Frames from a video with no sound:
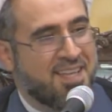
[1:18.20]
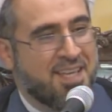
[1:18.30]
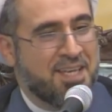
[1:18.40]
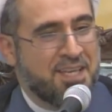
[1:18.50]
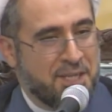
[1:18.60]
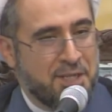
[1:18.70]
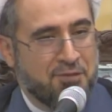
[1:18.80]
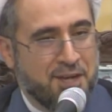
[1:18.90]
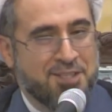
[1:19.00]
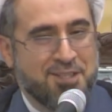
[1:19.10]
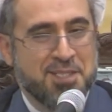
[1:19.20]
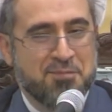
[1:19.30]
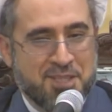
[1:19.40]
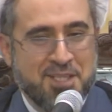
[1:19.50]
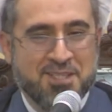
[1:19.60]
He invited us,
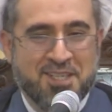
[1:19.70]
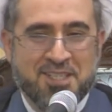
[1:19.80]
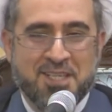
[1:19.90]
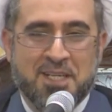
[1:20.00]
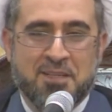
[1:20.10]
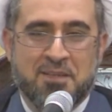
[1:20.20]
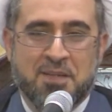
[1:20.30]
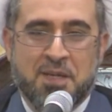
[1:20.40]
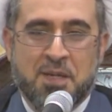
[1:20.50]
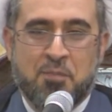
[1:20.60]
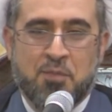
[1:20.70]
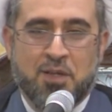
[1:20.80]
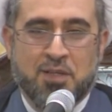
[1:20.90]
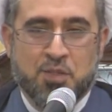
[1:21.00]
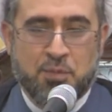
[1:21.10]
but he is not here. May
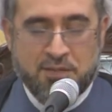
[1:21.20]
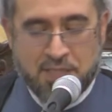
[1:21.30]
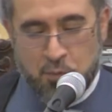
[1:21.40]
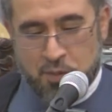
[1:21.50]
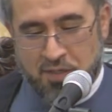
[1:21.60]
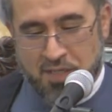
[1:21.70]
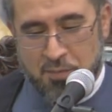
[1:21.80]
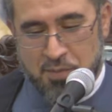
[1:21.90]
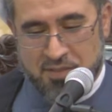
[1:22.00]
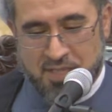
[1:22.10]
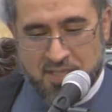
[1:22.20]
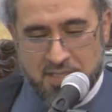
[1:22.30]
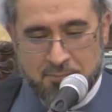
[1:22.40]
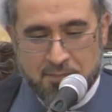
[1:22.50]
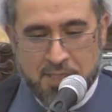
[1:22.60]
Allah subhanahu wa ta'ala protect
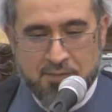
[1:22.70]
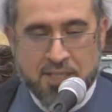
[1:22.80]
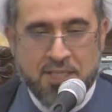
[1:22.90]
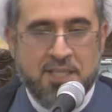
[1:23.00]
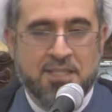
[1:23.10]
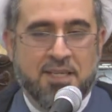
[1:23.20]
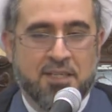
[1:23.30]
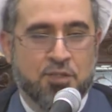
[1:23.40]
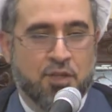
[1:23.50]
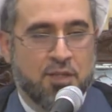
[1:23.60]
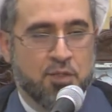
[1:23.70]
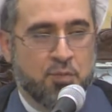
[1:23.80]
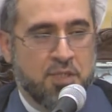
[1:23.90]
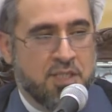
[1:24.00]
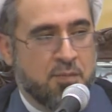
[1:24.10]
him wherever he is, and inshallah to
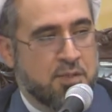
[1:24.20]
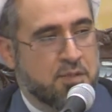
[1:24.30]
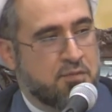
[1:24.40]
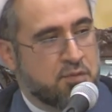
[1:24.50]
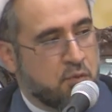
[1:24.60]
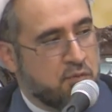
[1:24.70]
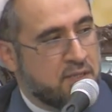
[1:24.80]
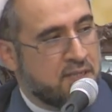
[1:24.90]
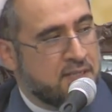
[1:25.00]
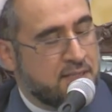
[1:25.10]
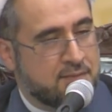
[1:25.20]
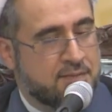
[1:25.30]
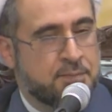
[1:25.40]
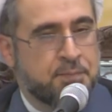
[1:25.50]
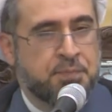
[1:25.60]
be in the best of tawfiq and health.
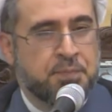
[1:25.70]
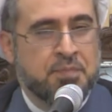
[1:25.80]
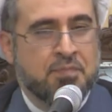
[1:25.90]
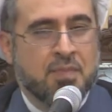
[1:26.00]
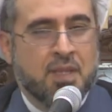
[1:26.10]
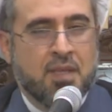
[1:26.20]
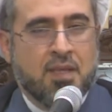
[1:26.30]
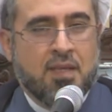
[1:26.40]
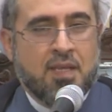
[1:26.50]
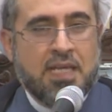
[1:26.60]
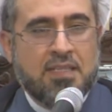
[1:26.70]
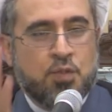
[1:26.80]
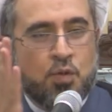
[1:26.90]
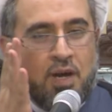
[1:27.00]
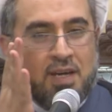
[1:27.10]
In the
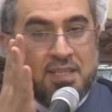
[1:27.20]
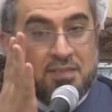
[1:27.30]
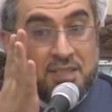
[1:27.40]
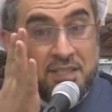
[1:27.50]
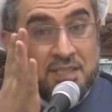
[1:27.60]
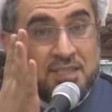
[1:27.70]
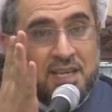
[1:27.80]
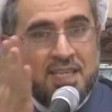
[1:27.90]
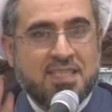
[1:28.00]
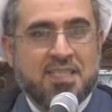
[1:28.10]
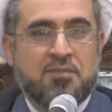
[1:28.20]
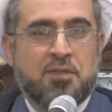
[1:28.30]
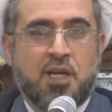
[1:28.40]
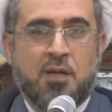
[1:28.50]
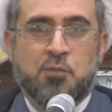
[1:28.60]
dua that we recited,
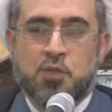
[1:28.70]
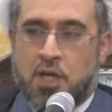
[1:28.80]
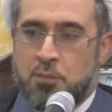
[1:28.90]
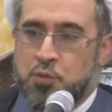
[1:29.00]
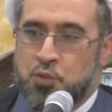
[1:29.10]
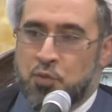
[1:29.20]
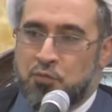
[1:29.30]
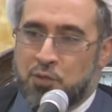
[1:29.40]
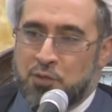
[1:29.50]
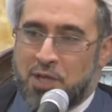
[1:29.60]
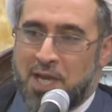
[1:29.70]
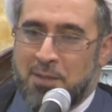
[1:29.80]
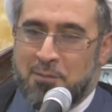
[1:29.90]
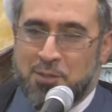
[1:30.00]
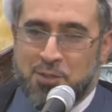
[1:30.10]
because I'm, I'm short for
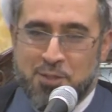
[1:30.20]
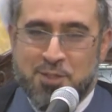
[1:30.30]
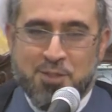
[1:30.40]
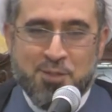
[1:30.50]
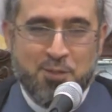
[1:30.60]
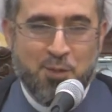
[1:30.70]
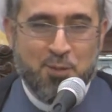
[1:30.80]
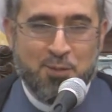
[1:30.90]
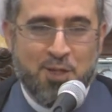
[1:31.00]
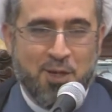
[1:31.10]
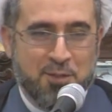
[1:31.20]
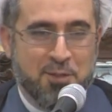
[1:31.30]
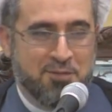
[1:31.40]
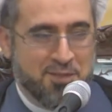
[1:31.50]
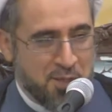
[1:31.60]
time, I just go to the heart of
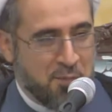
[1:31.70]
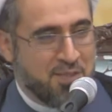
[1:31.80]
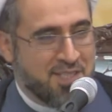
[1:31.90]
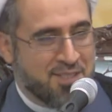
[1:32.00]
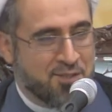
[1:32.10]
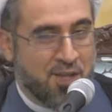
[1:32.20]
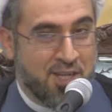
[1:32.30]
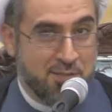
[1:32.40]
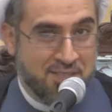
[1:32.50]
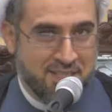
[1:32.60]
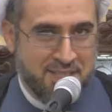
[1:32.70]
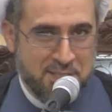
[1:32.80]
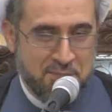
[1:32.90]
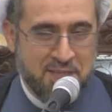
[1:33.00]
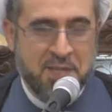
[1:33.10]
the topic, the time is against me.